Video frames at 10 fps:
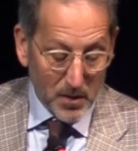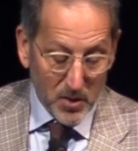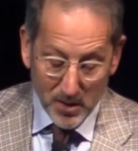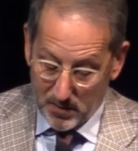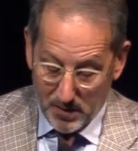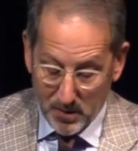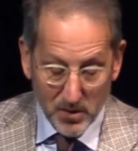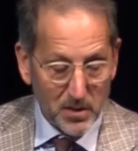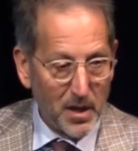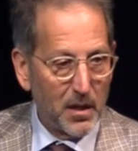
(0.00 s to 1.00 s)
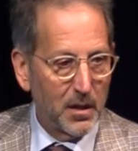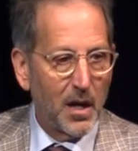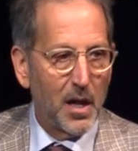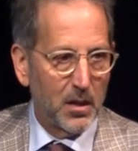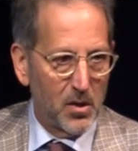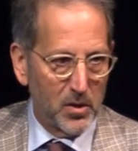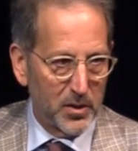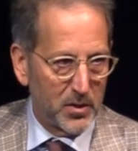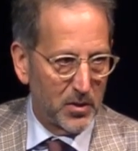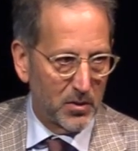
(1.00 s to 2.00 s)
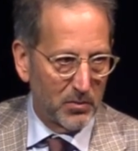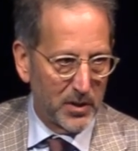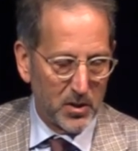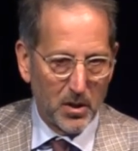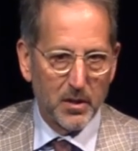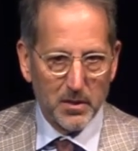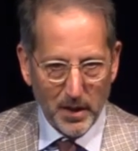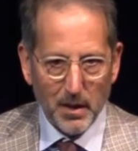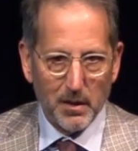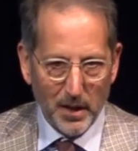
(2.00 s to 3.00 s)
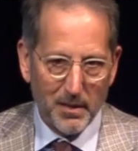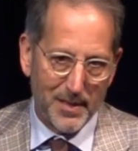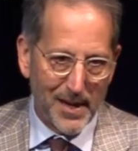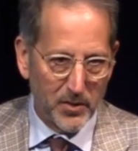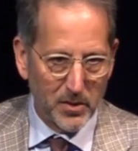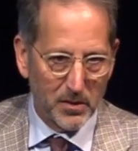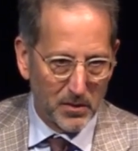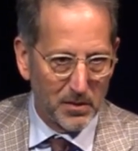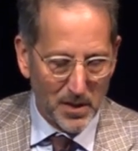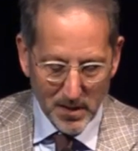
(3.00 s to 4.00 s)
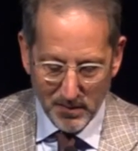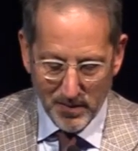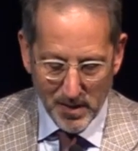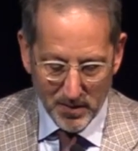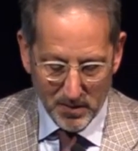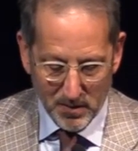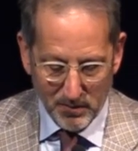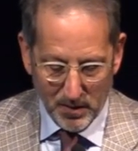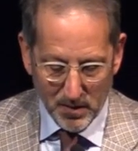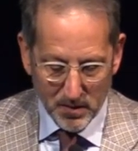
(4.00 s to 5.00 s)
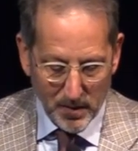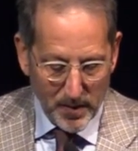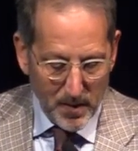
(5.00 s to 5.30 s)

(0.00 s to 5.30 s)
just you know just take a lot longer to recharge, like like thousands and tens of thousands of years.